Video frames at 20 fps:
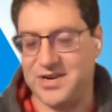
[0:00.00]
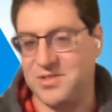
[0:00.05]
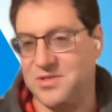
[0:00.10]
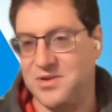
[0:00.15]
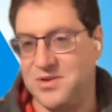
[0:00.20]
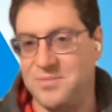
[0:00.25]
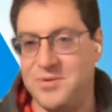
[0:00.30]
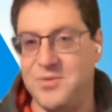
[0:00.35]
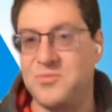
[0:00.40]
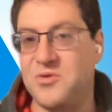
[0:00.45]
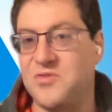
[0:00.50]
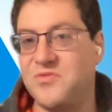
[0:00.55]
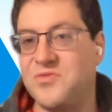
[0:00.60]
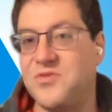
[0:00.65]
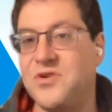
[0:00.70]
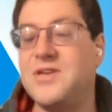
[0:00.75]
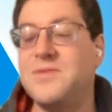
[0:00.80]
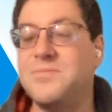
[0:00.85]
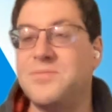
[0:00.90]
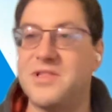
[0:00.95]
a little bit more
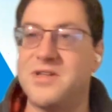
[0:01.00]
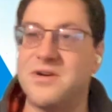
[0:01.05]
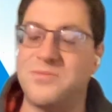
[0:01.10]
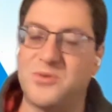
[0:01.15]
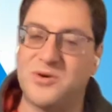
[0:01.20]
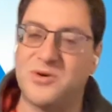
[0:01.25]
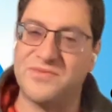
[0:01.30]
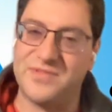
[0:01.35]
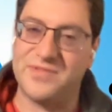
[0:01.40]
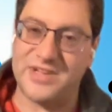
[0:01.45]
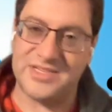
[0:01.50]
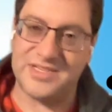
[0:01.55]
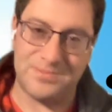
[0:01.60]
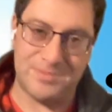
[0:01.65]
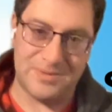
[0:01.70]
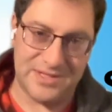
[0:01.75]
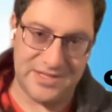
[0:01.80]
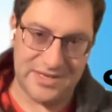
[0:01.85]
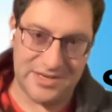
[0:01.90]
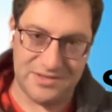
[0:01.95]
freedom a little more
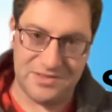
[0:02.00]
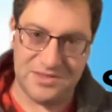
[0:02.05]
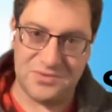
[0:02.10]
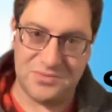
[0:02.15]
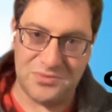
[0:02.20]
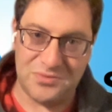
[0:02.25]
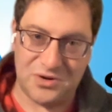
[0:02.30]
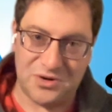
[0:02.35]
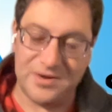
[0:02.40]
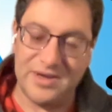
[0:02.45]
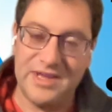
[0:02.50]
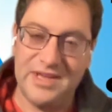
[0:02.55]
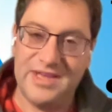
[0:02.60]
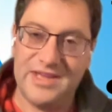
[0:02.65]
flexibility a little more